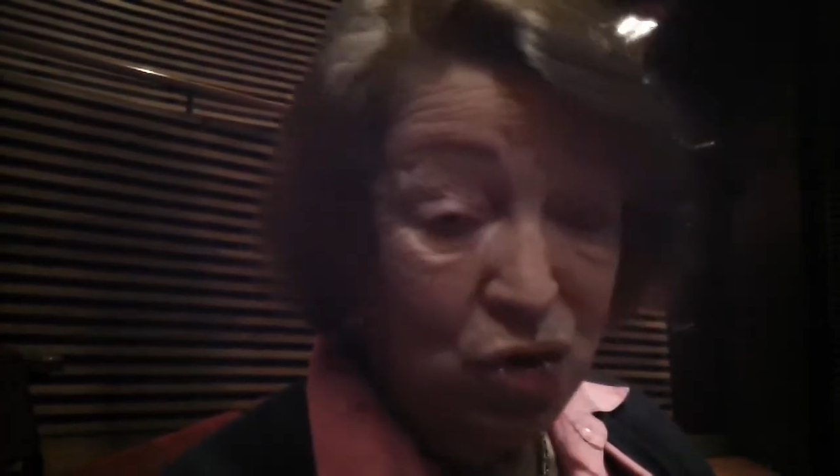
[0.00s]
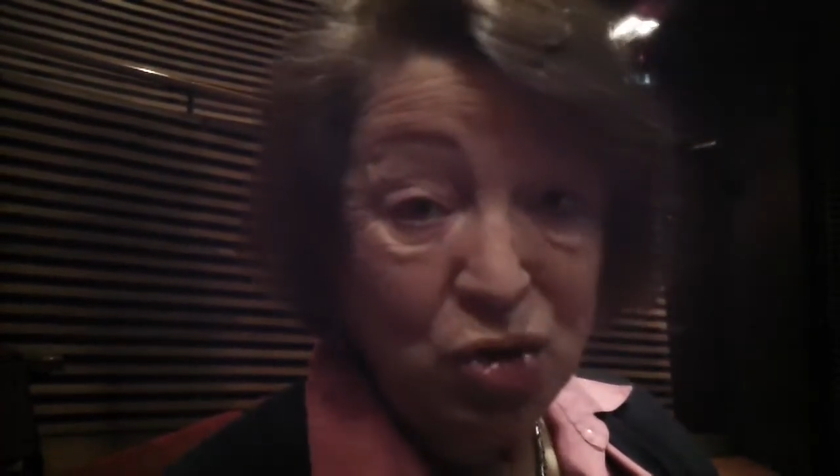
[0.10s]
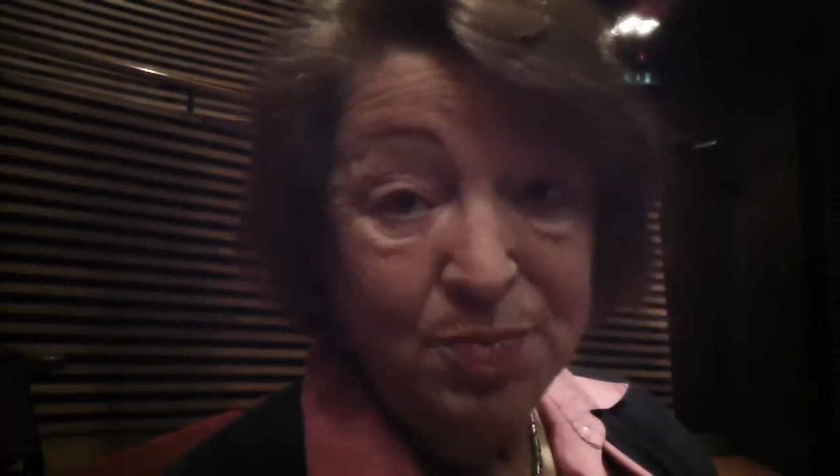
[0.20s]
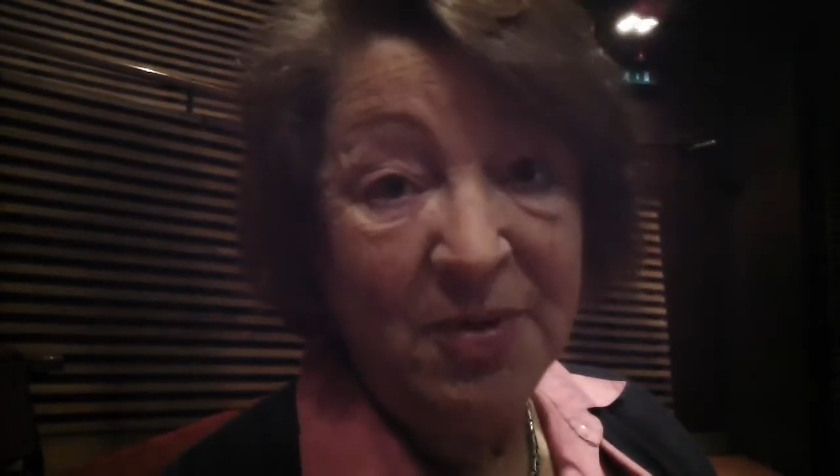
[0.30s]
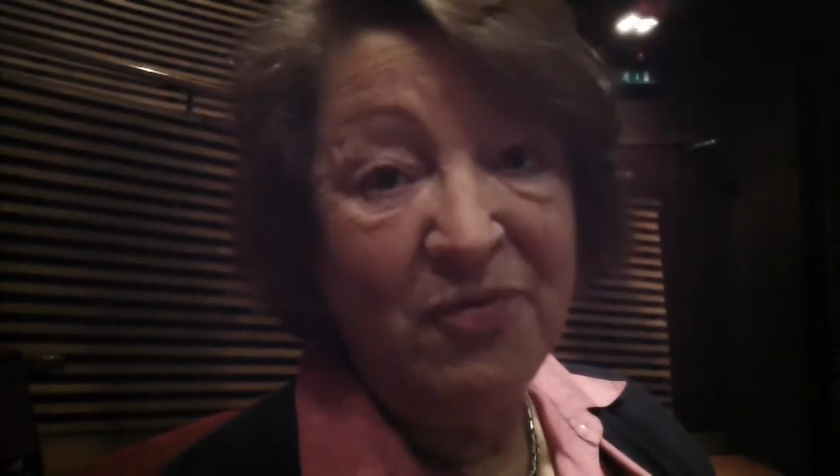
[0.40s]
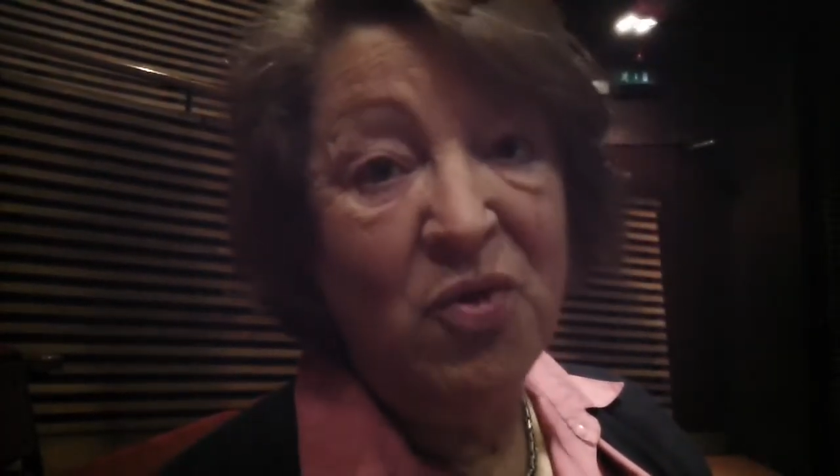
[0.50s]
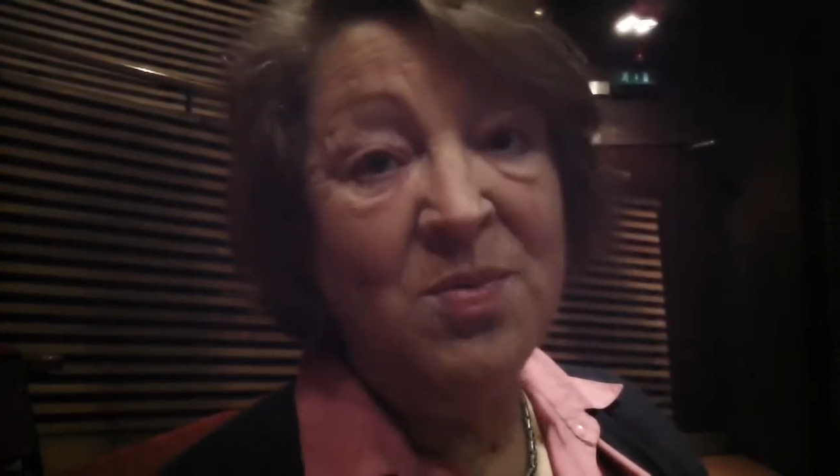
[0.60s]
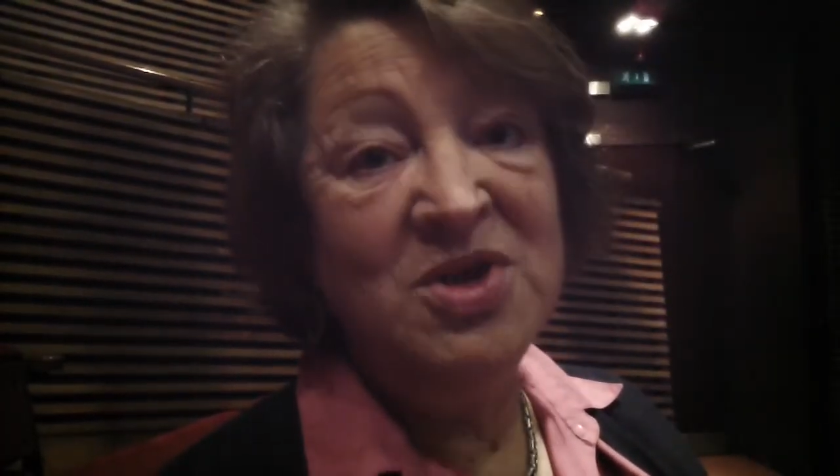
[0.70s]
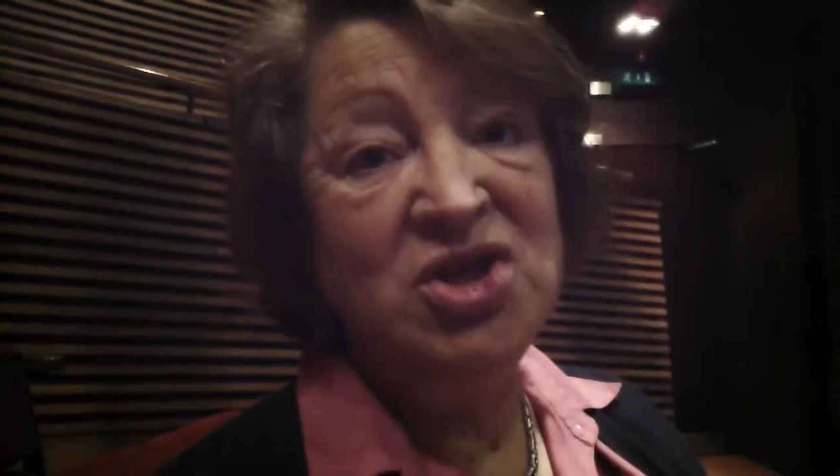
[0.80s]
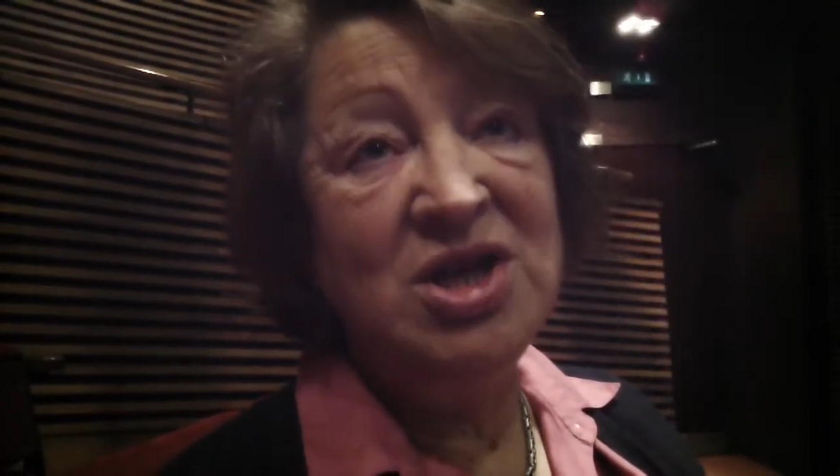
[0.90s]
good
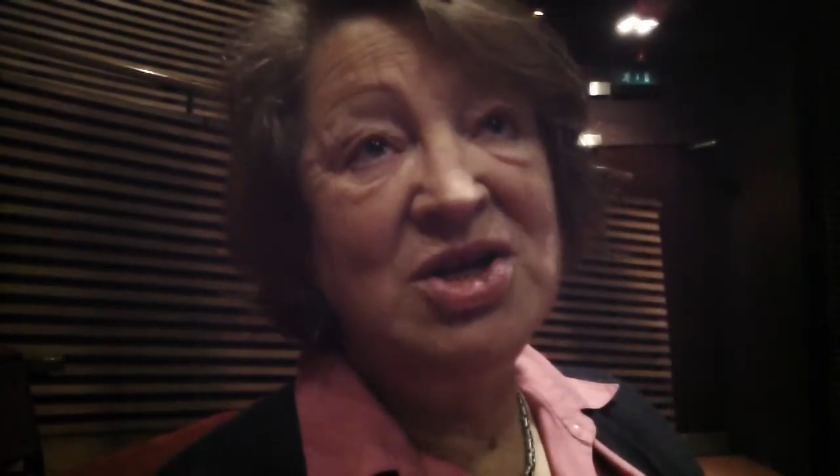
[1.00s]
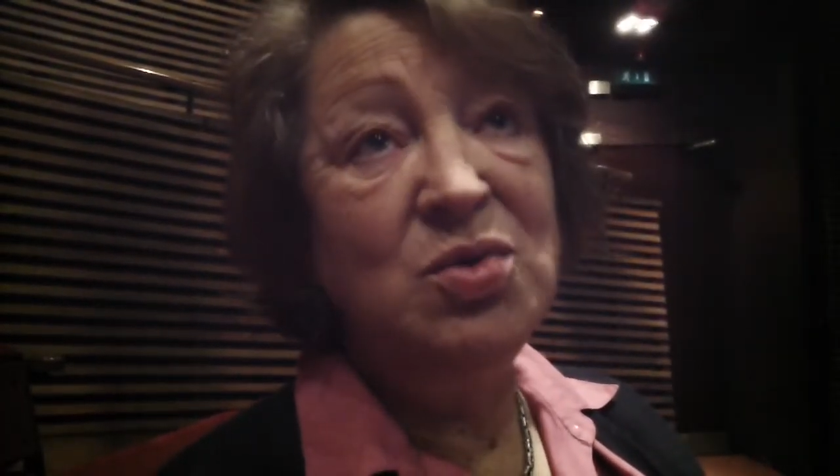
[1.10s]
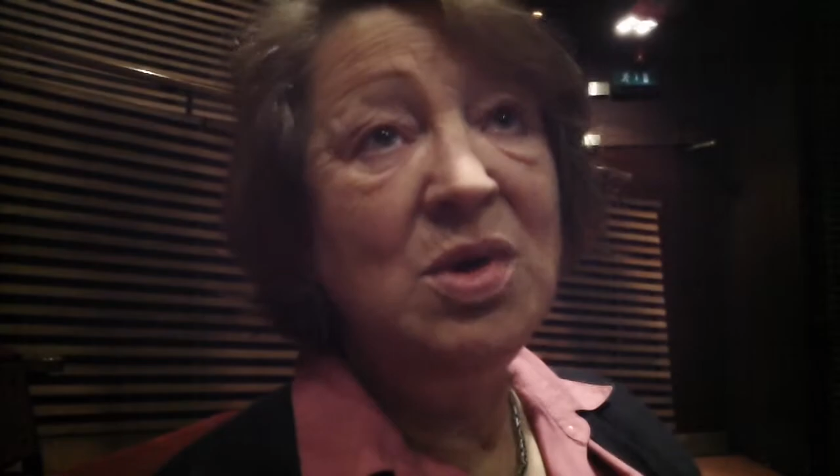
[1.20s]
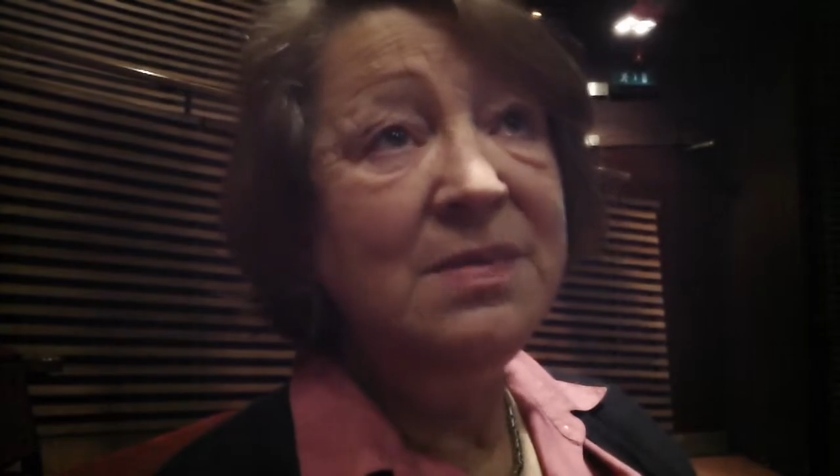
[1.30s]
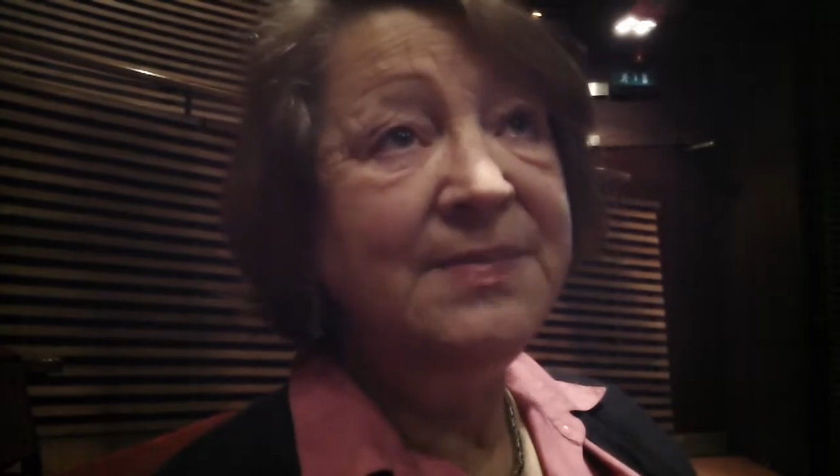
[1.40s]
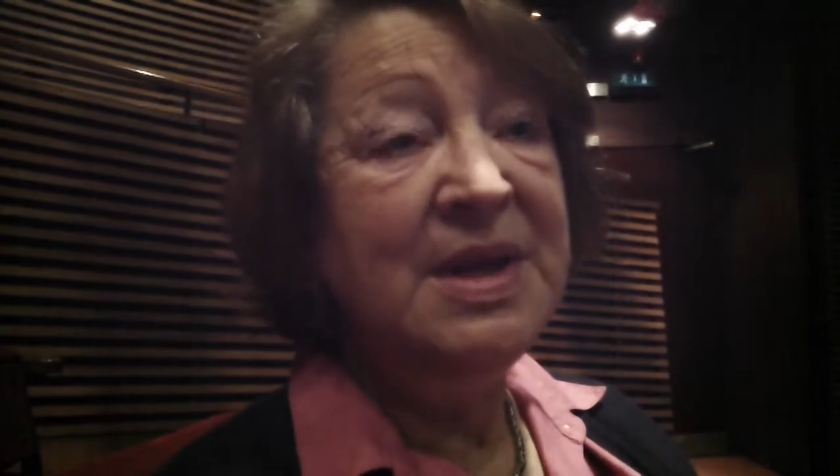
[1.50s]
performance schedule